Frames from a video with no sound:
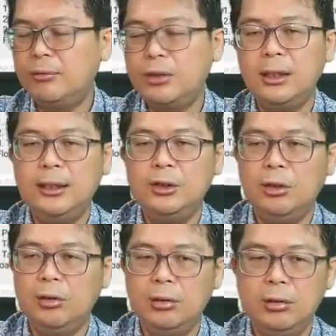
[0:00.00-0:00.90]
perhaps
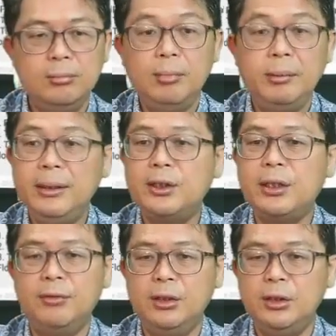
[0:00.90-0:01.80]
after lunch or
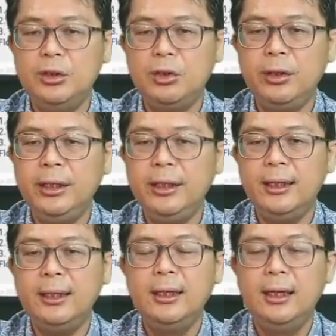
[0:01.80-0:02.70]
maybe just after the
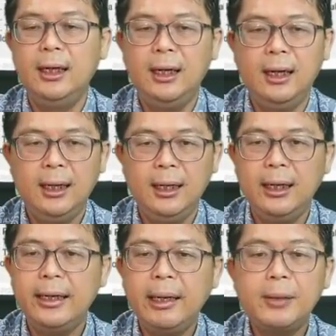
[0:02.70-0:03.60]
show in here.
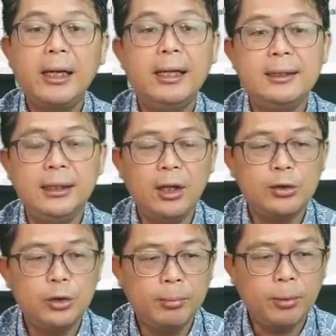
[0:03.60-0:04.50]

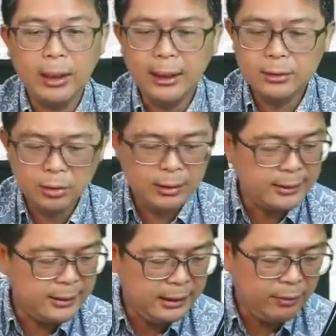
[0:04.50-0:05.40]
Haptic is industrial
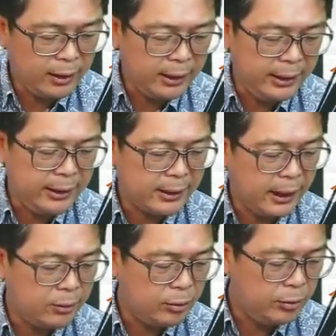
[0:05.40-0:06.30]
product, so let's see
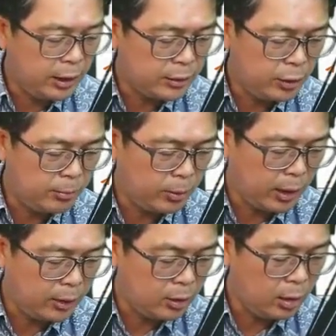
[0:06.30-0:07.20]
whether it tied to
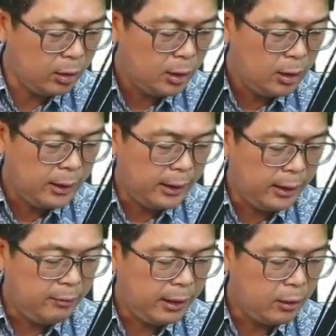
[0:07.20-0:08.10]
industrial product or not,
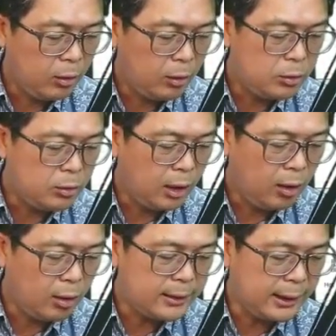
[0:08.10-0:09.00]
and we can
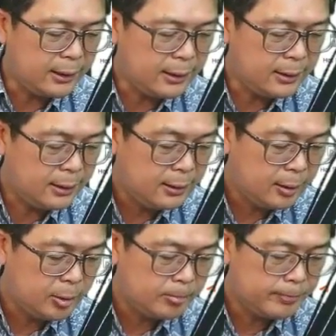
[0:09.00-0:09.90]
go on to the hot
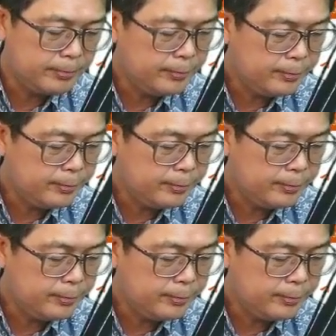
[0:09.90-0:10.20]
sectors.